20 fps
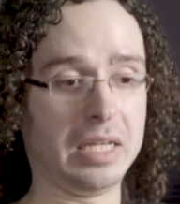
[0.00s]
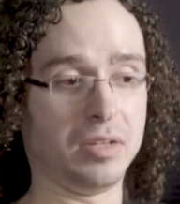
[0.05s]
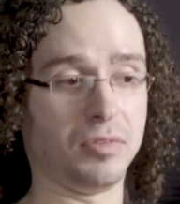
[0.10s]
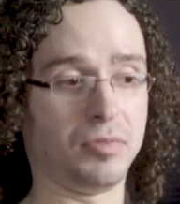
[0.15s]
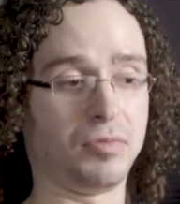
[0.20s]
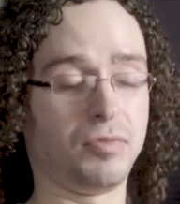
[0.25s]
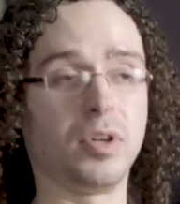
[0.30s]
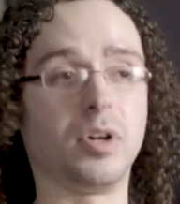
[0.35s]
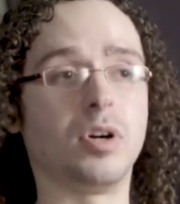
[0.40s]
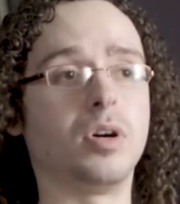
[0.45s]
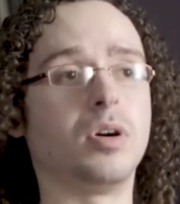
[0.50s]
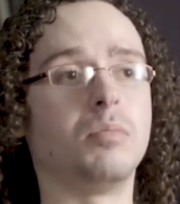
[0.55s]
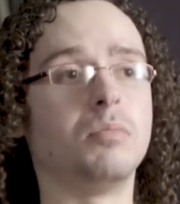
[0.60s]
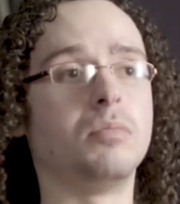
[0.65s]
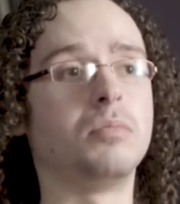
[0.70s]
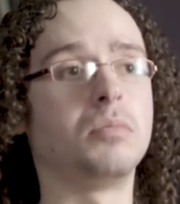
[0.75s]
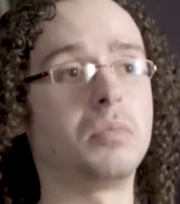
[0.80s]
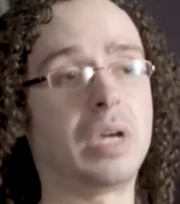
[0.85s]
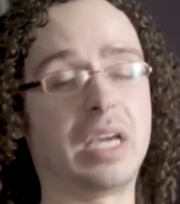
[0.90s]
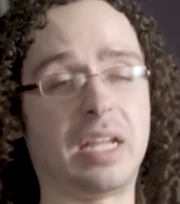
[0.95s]

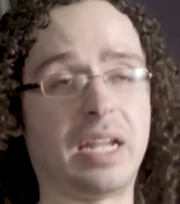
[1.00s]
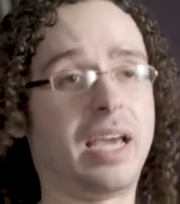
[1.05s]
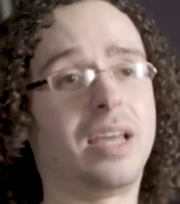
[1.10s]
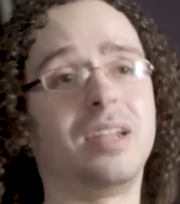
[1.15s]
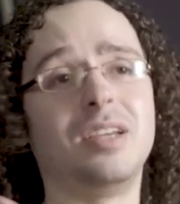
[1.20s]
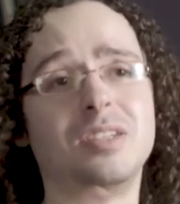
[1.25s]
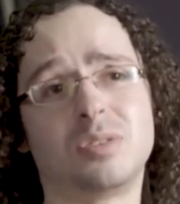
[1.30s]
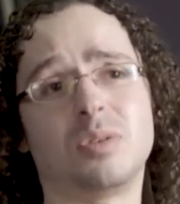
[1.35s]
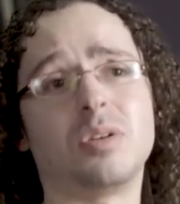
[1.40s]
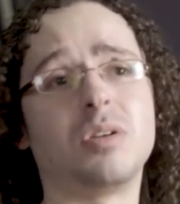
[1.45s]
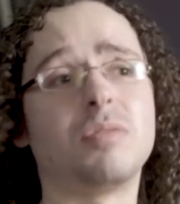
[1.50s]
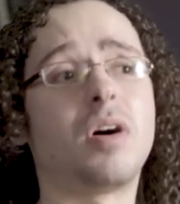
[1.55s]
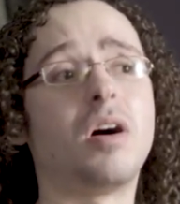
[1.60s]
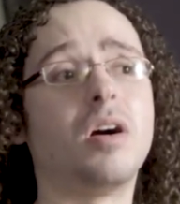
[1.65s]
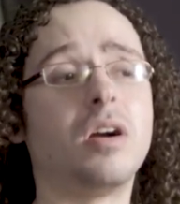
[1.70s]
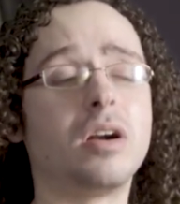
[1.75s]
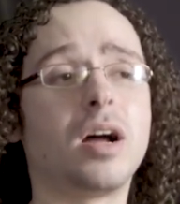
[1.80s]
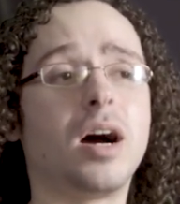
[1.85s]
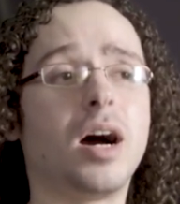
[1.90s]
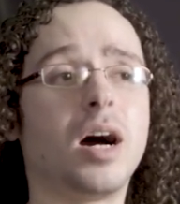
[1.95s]
film and any sort of
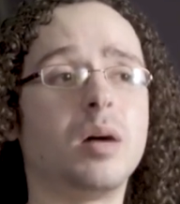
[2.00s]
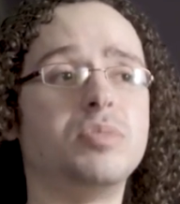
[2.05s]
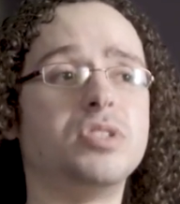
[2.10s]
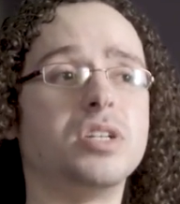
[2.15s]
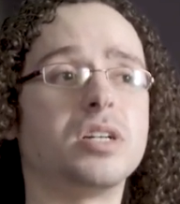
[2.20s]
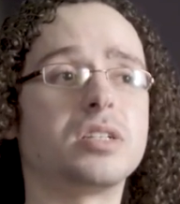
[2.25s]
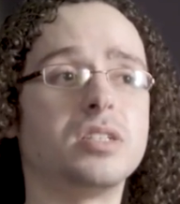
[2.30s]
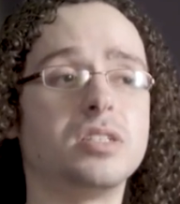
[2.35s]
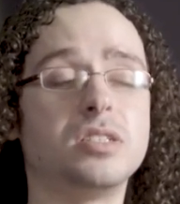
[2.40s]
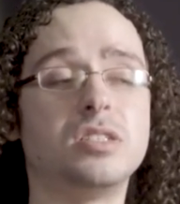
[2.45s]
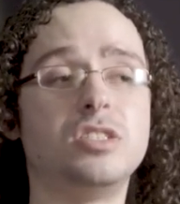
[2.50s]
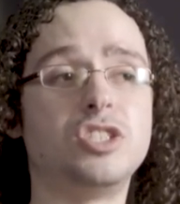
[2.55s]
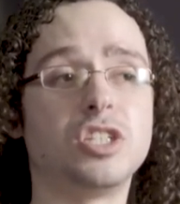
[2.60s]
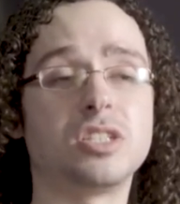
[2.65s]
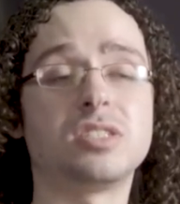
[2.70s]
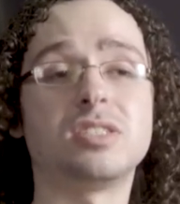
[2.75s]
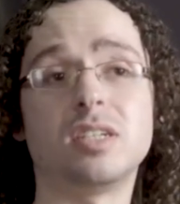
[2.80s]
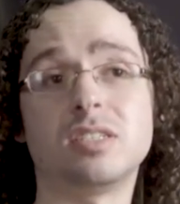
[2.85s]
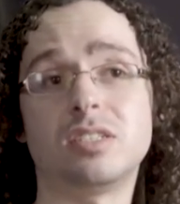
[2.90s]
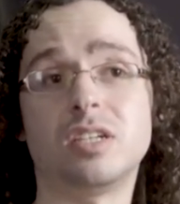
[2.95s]
art object is
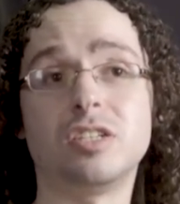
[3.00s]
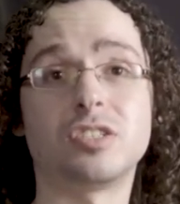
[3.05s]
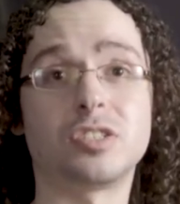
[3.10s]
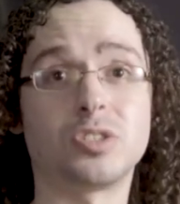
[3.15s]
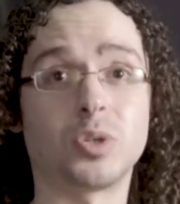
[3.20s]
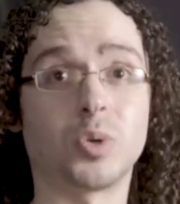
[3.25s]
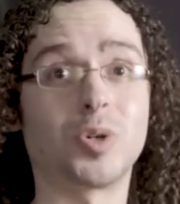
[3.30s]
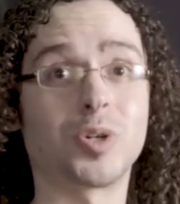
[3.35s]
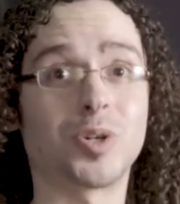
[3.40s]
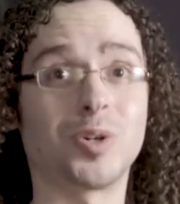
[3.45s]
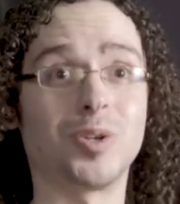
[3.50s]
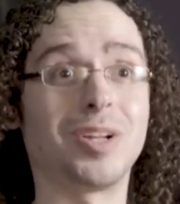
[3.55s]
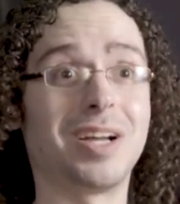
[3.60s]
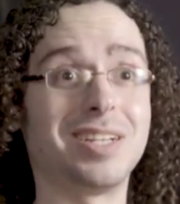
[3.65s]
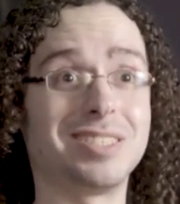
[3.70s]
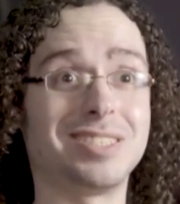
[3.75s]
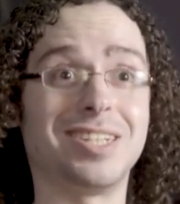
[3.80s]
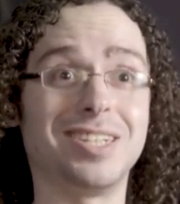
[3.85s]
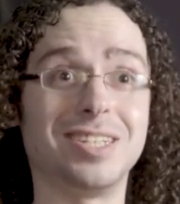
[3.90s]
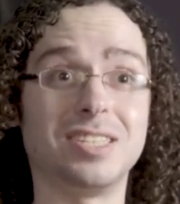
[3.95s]
just as historical
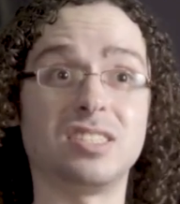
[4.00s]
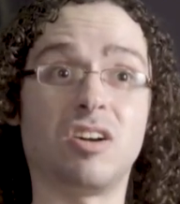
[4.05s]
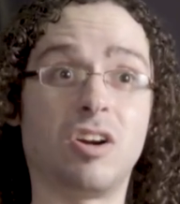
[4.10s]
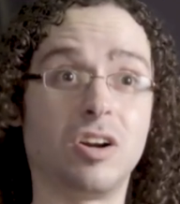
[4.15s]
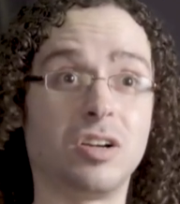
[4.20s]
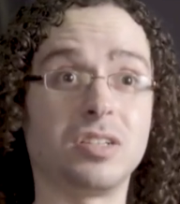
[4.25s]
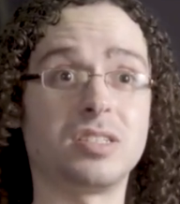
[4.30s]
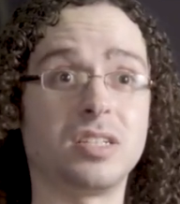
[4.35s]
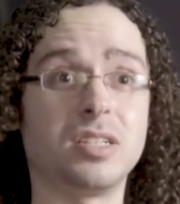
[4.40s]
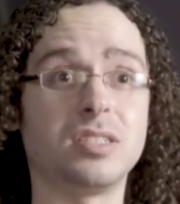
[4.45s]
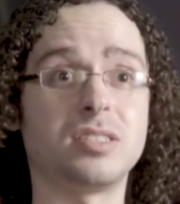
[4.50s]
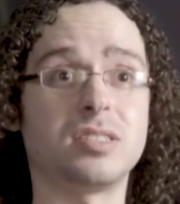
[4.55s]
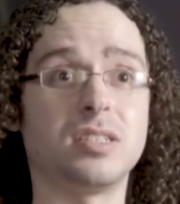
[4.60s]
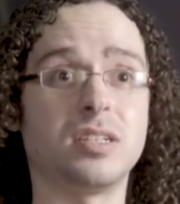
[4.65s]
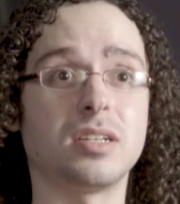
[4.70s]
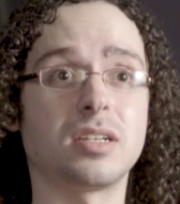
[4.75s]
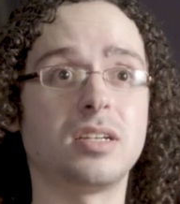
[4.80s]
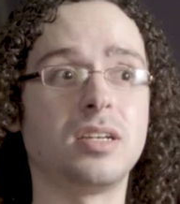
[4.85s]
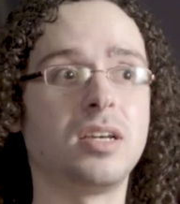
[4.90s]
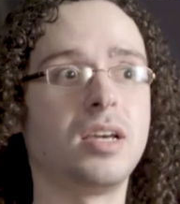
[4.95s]
as it is
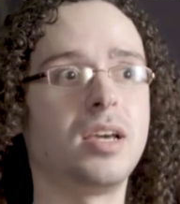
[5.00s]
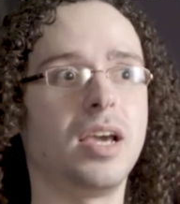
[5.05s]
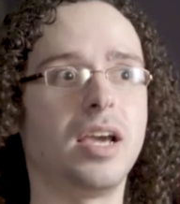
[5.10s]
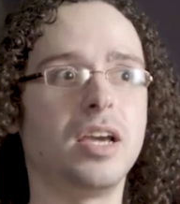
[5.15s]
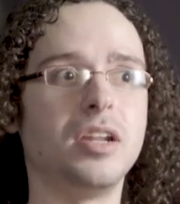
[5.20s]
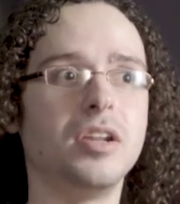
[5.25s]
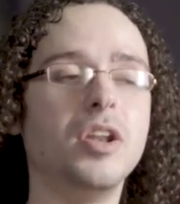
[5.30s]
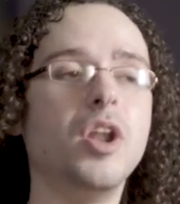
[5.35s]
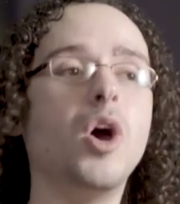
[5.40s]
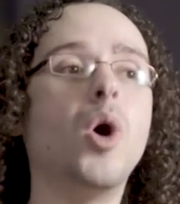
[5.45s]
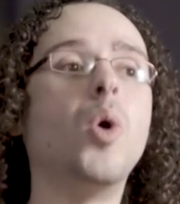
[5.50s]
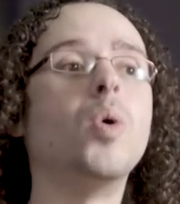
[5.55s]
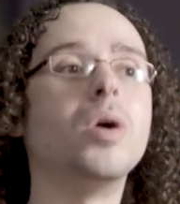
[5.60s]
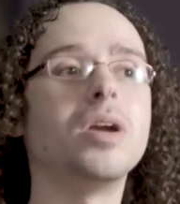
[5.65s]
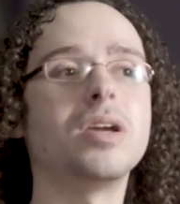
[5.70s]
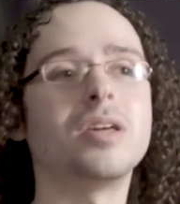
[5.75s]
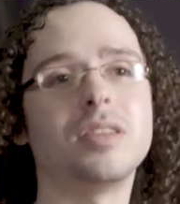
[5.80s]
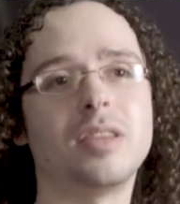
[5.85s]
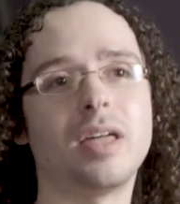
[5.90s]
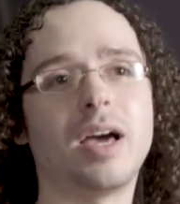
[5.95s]
artistic. And
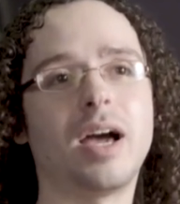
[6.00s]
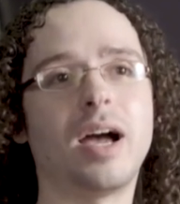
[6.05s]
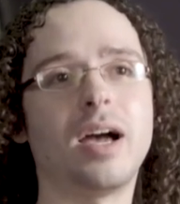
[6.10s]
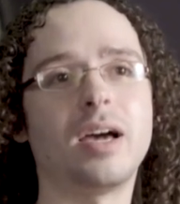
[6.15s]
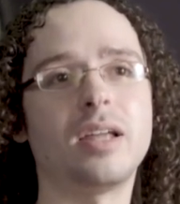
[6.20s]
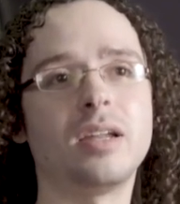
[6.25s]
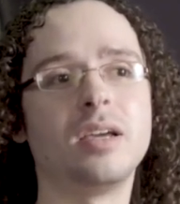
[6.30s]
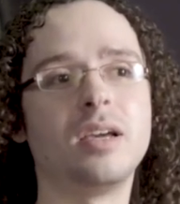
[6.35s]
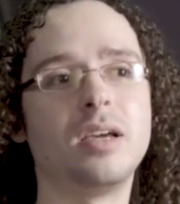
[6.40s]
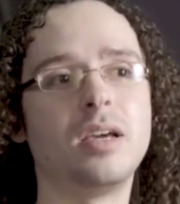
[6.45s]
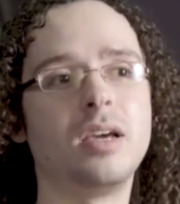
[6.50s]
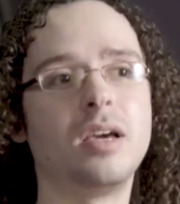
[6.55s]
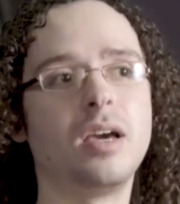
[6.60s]
knowing that,